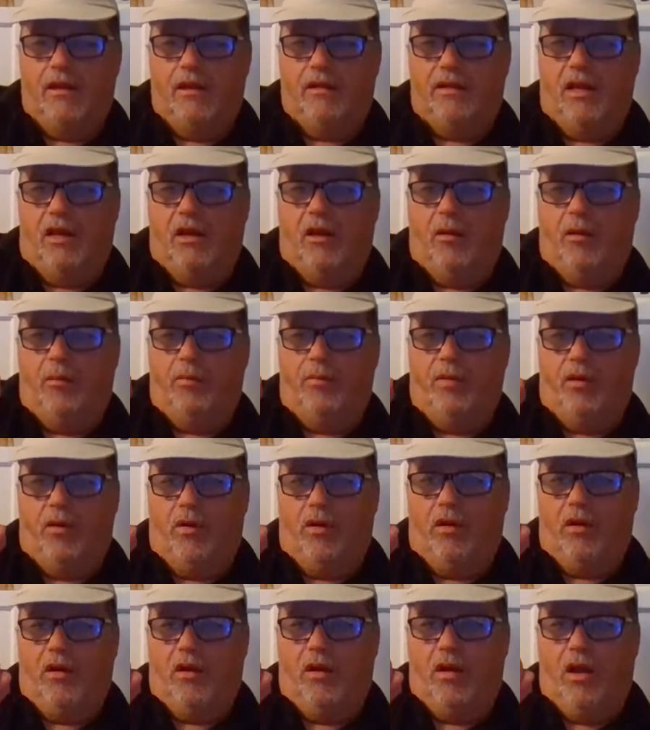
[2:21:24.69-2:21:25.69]
Then I
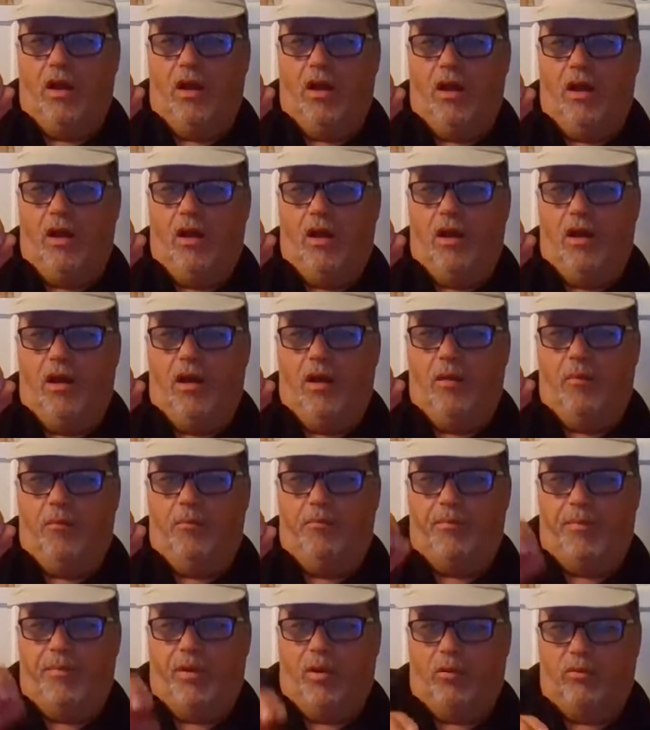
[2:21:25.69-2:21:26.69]
put
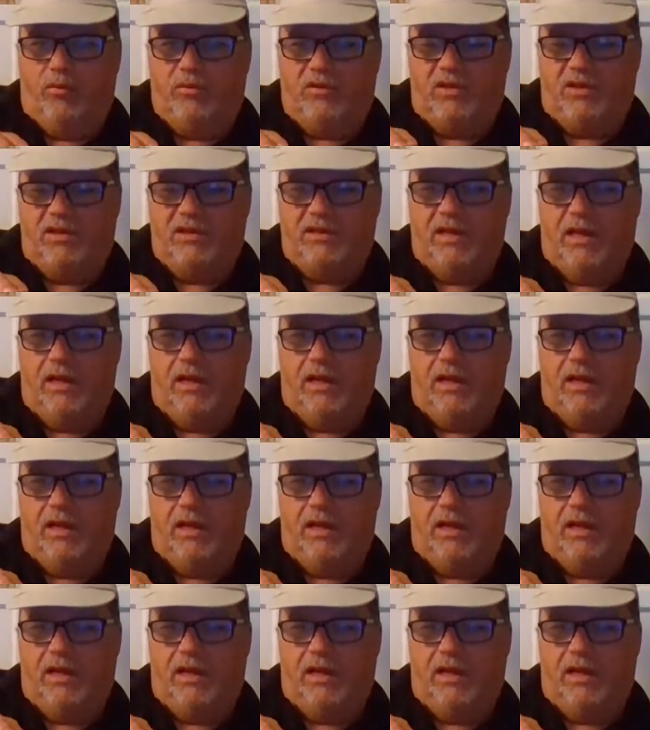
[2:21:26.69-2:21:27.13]
pulses